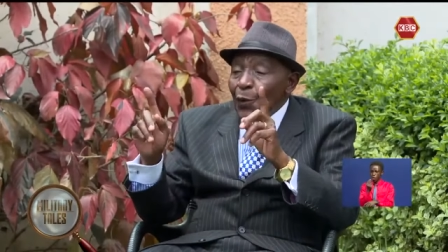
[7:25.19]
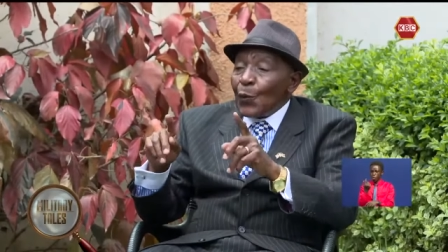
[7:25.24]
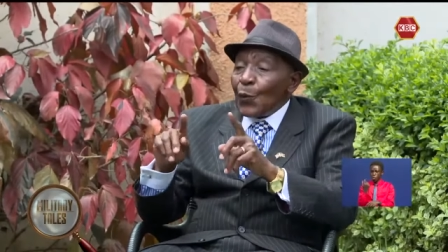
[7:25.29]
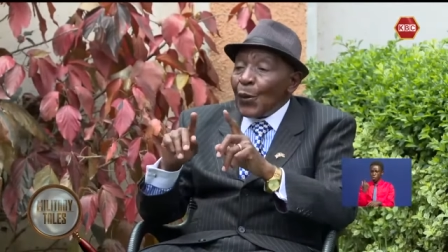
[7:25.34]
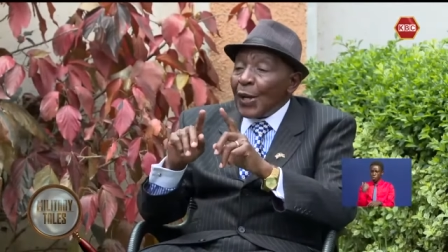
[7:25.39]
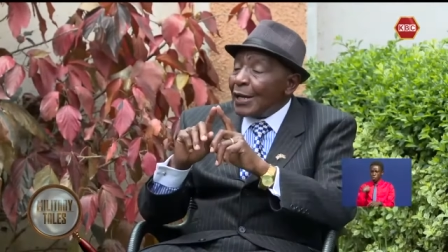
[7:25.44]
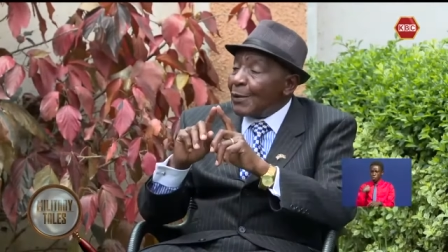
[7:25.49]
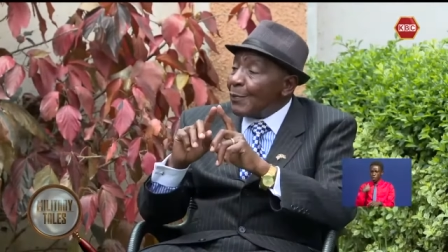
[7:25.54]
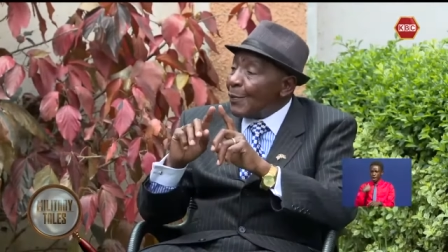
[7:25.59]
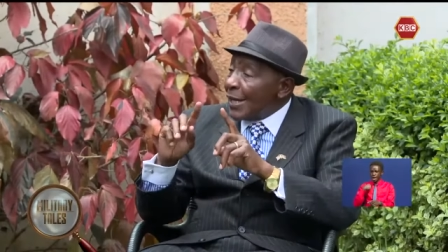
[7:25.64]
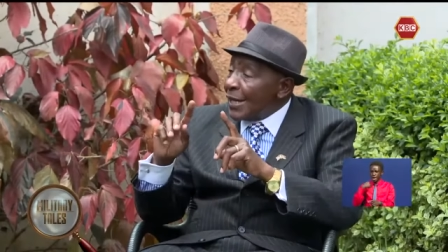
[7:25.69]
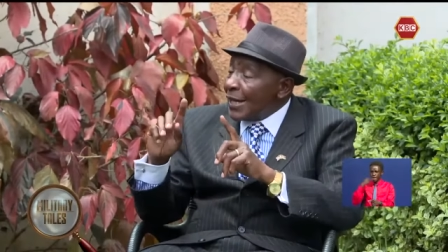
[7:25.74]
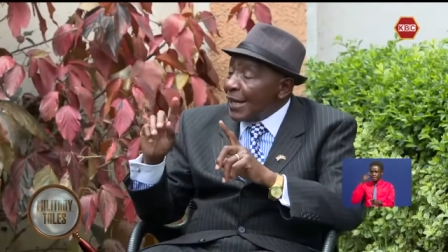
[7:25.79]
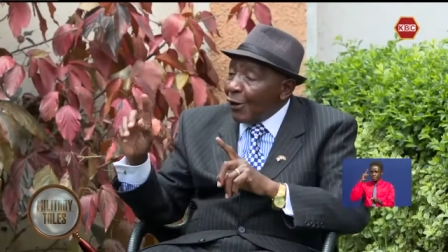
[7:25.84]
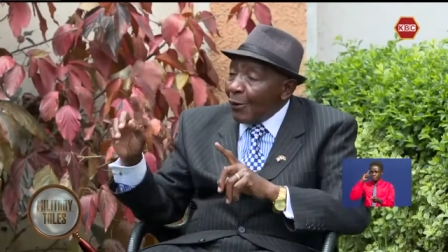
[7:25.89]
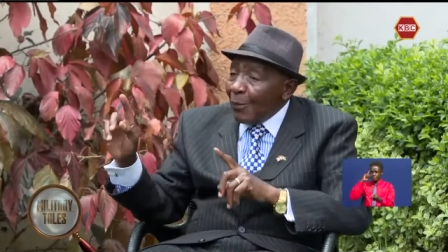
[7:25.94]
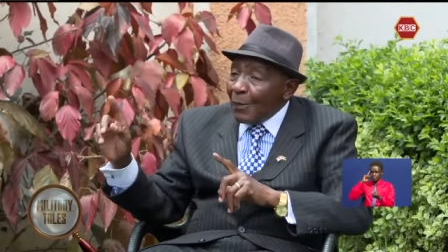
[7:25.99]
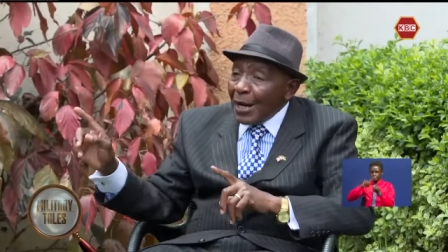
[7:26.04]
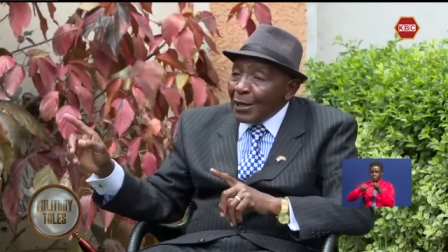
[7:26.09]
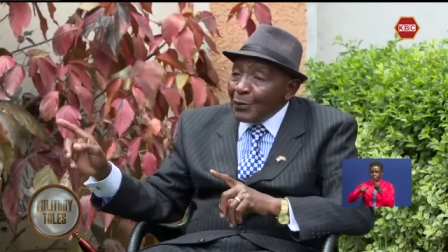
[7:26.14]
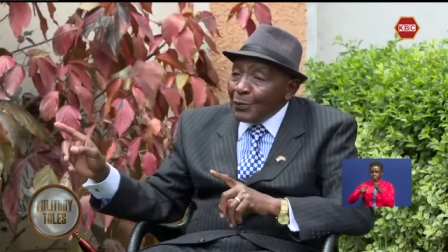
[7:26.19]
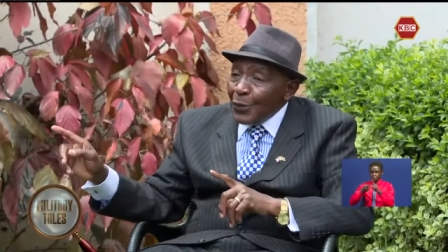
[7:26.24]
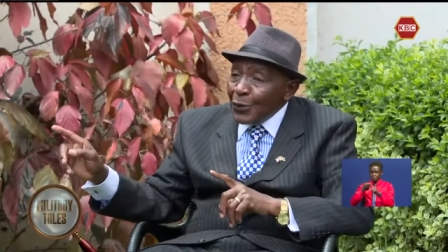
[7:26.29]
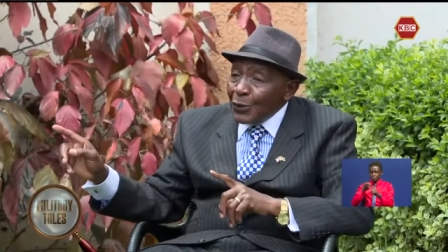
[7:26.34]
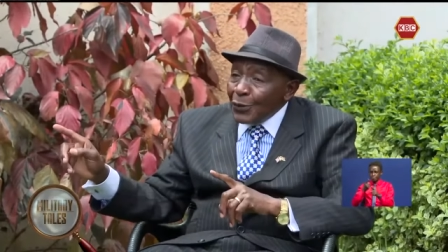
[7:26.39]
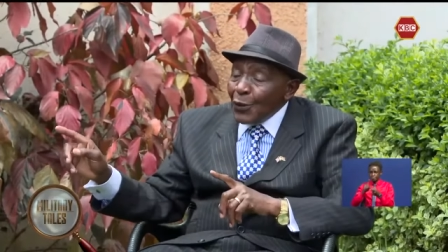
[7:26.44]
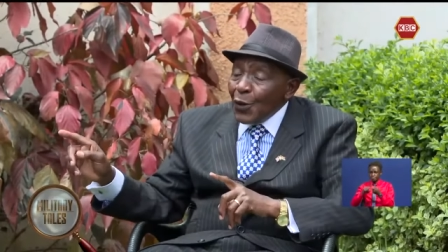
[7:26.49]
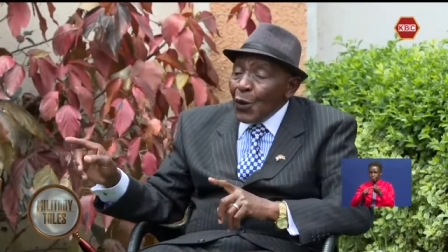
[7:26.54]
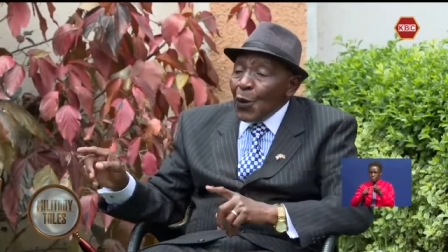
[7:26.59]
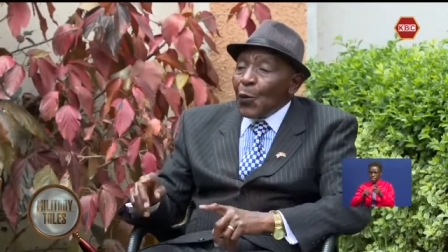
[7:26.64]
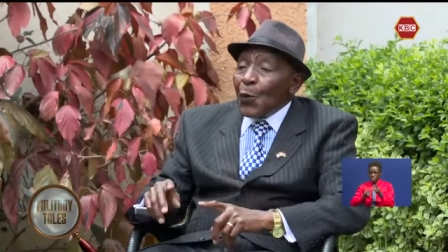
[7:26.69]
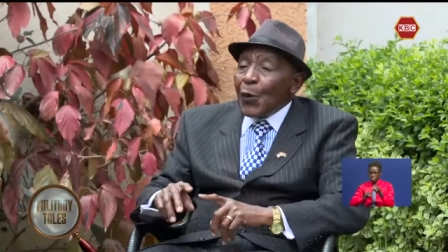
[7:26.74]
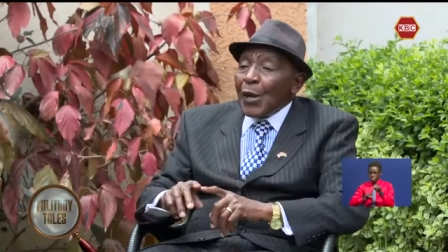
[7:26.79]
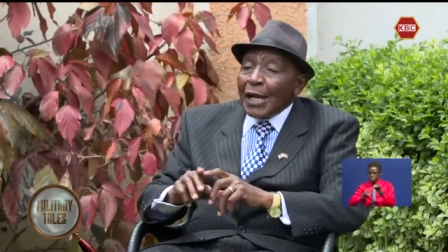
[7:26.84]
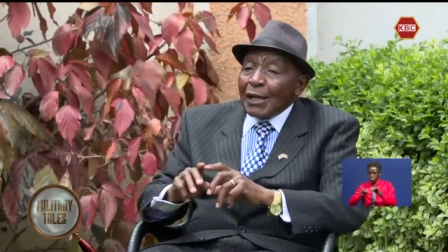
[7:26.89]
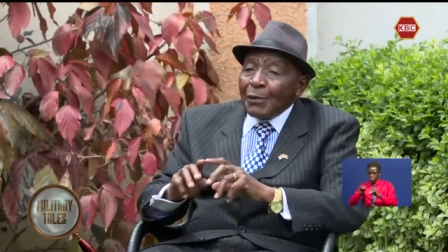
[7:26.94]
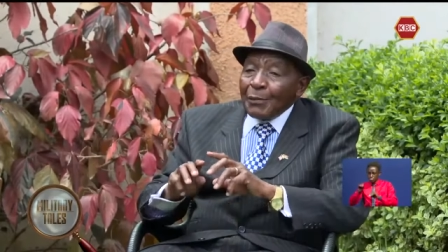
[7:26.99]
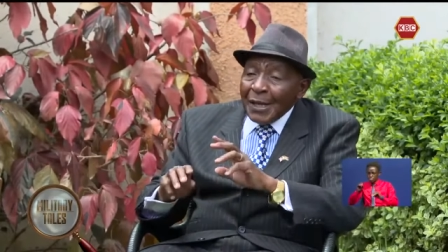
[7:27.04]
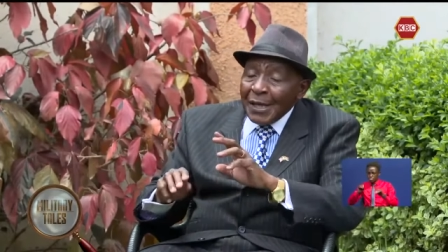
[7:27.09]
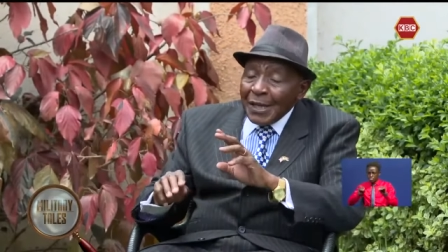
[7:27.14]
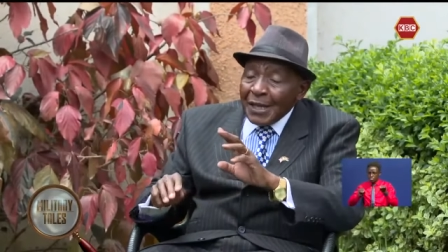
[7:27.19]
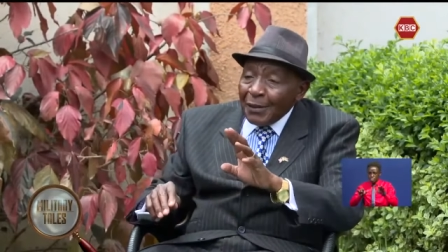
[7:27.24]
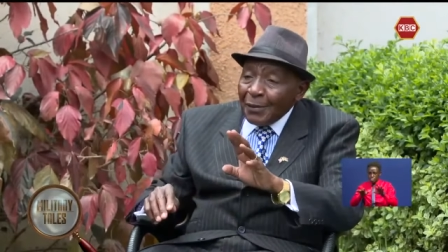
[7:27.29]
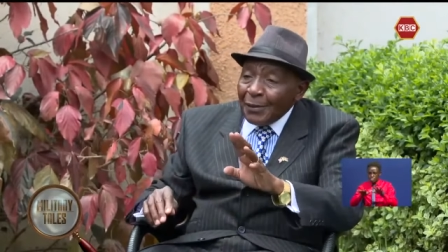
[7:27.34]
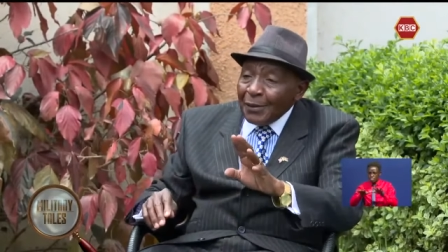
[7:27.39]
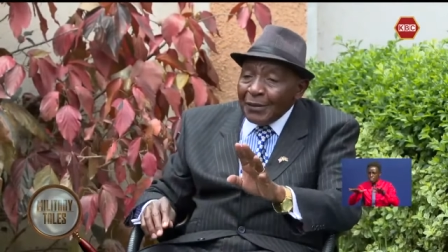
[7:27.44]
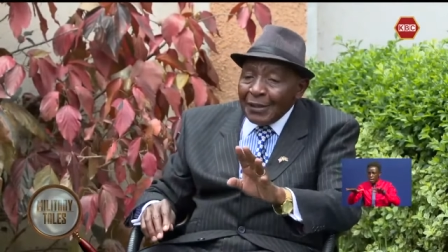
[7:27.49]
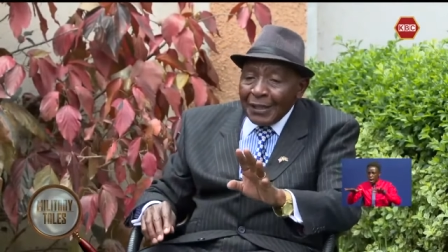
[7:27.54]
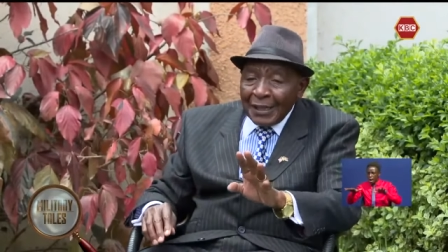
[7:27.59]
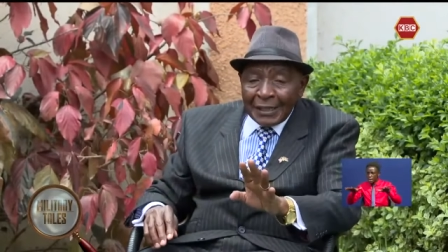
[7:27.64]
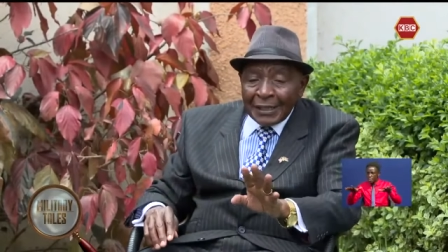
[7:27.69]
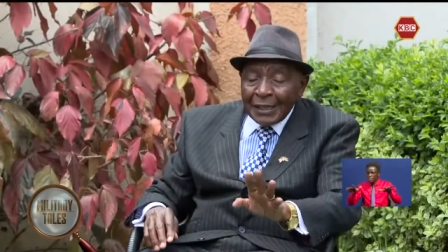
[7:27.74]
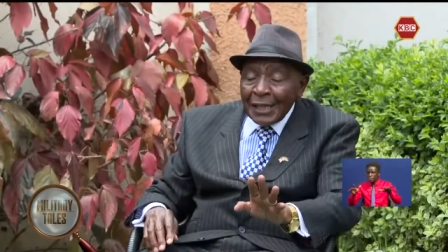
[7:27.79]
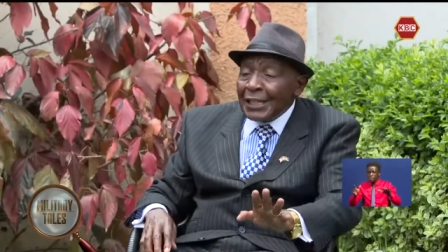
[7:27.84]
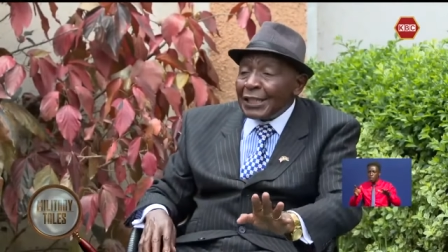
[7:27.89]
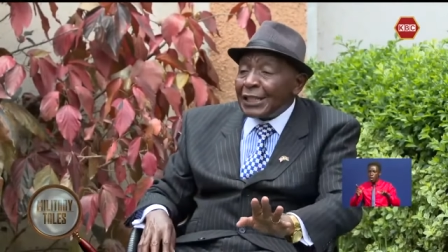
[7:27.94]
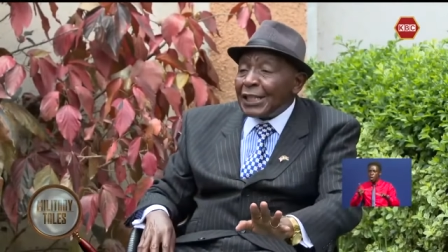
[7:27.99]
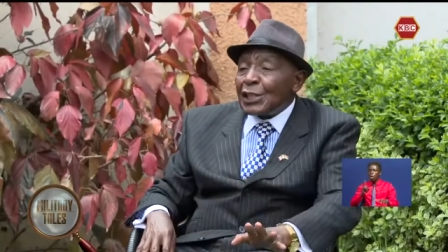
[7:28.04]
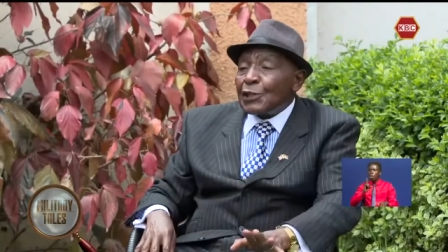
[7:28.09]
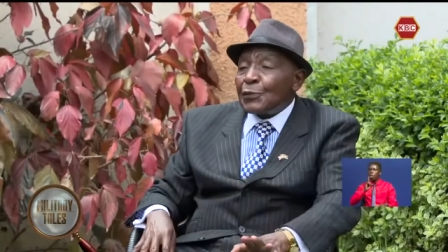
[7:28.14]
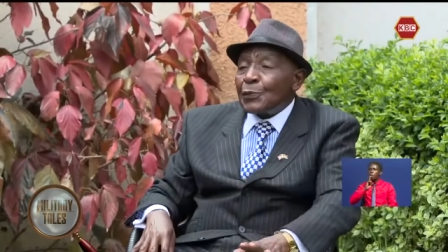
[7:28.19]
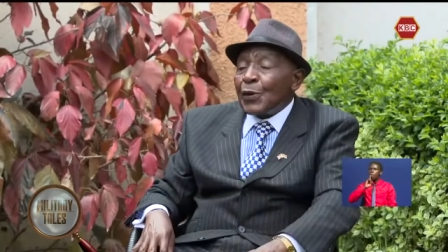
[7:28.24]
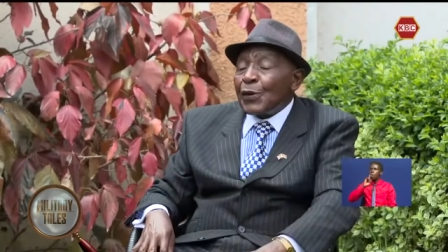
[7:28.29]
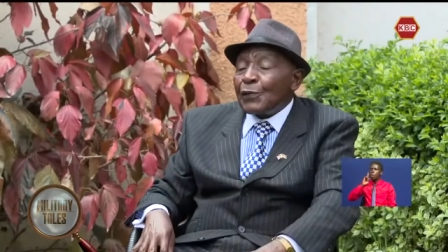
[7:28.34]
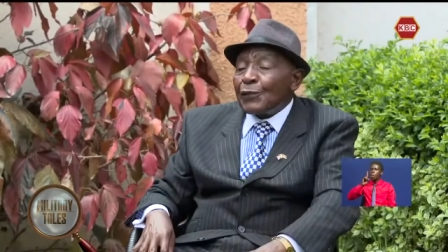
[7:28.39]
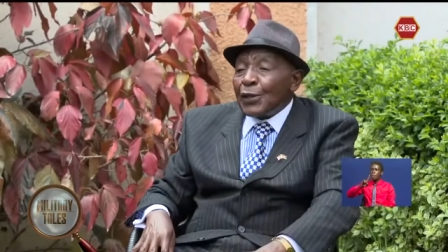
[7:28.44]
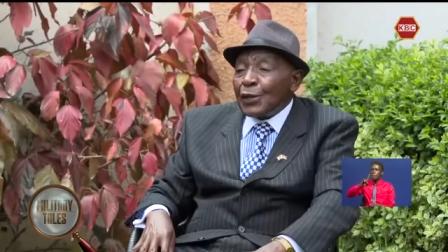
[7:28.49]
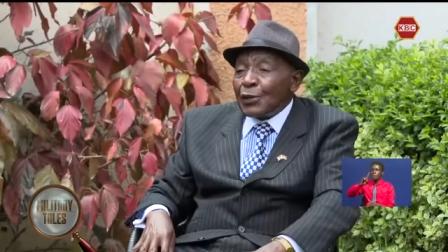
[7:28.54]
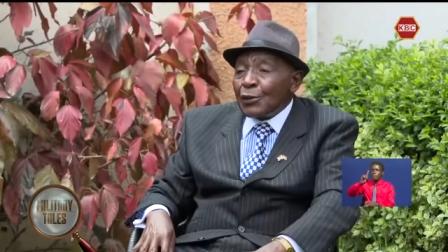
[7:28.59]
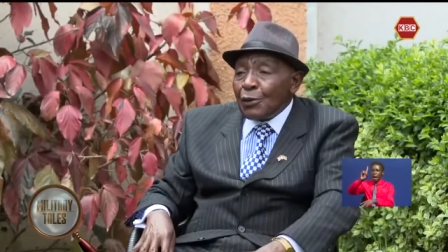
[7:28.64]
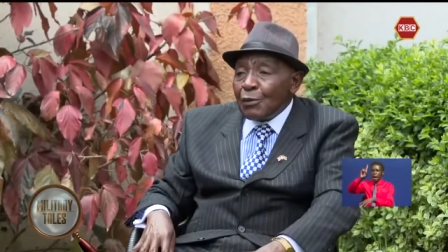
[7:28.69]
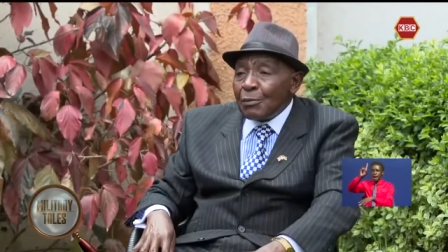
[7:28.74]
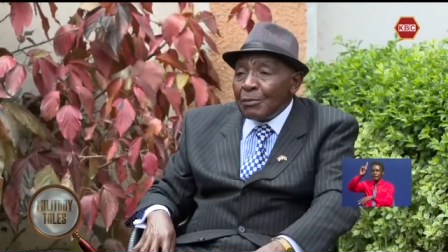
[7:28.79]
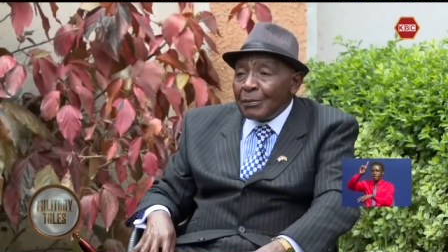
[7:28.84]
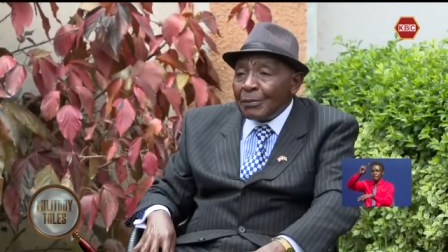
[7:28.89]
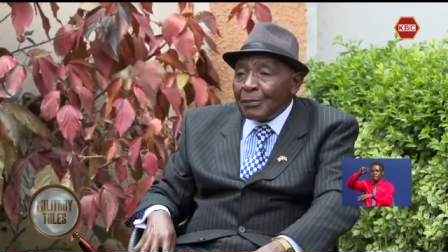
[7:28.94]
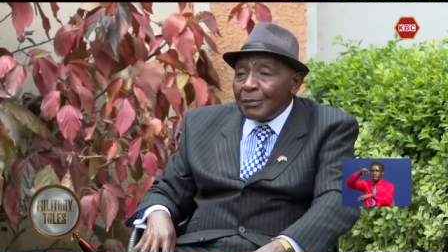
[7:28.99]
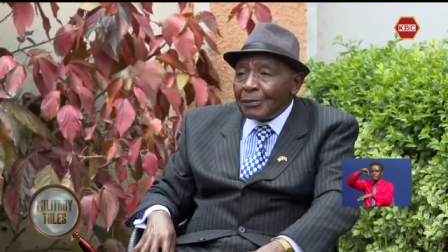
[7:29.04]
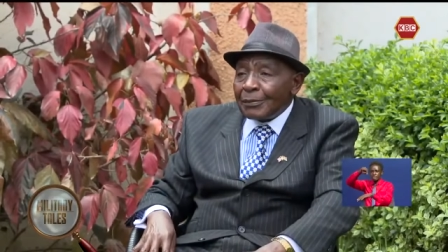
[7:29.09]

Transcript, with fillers: we had made the command post, we had made the intelligence briefing room,